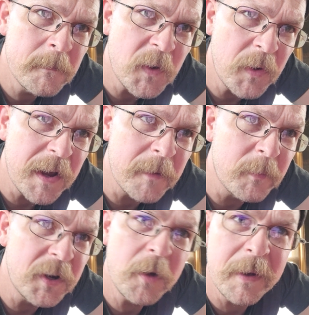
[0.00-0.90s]
Okay, I'm
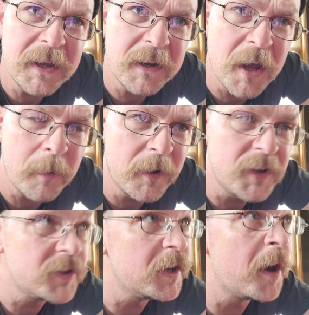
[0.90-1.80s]
going to go back into
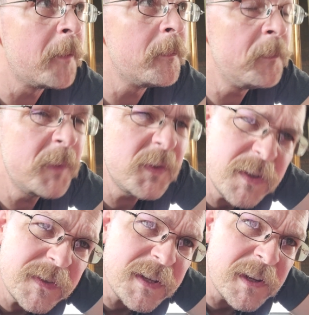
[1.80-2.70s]
hibernation now. It was
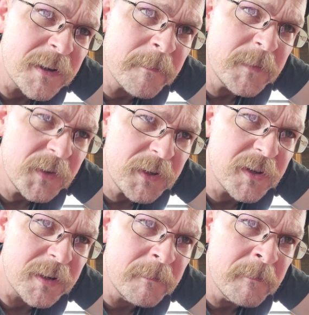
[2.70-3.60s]
good seeing you. You look
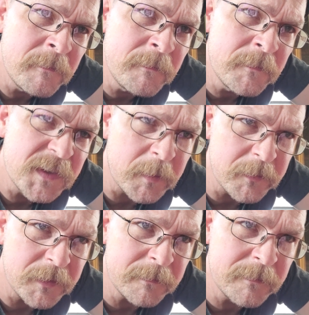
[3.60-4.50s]
good. Some of
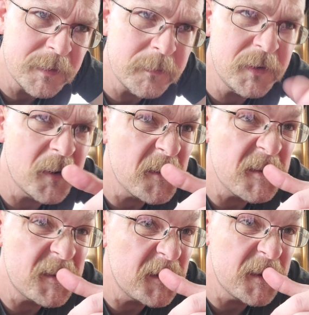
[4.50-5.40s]
you. Some of you don't
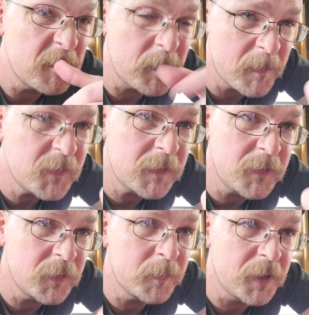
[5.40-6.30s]
look too good. Most of
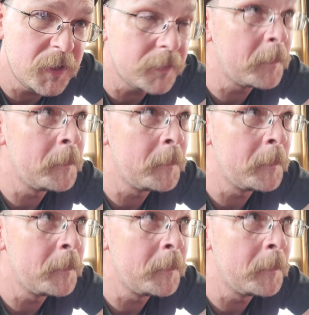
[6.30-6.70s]
you look pretty good.